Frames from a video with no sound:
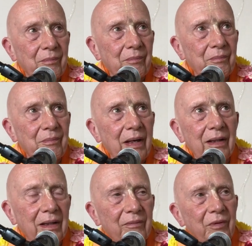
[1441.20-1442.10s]

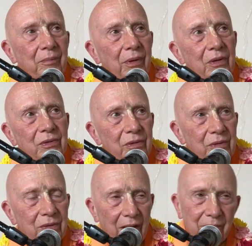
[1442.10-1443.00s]
many of the
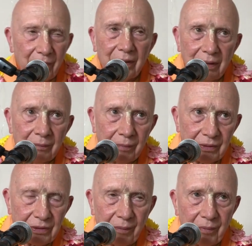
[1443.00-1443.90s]
persons, not many,
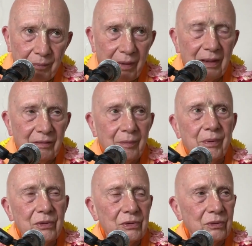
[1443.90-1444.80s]
but some many of the
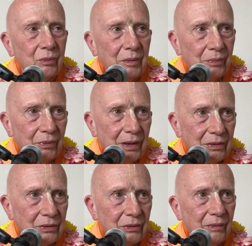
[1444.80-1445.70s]
persons we
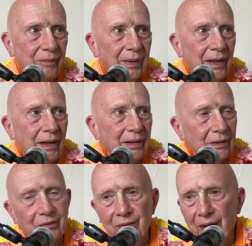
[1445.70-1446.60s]
preach to,
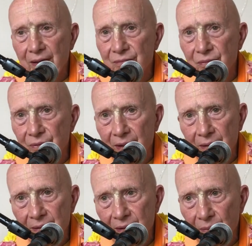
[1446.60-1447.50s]
they're thankful
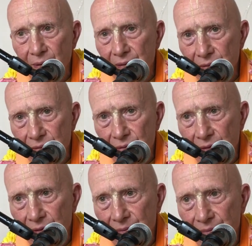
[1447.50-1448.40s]
they, they went to
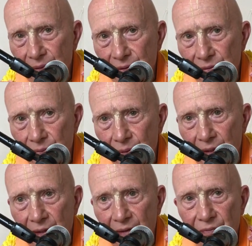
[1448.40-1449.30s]
jail because it would
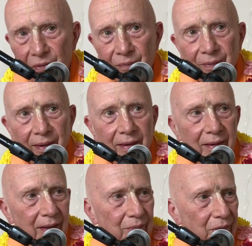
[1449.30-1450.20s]
have never
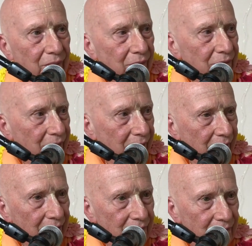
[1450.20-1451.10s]
came to Krishna
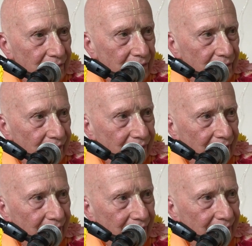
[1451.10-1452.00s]
consciousness if
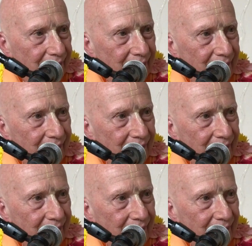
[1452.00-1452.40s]
they didn't.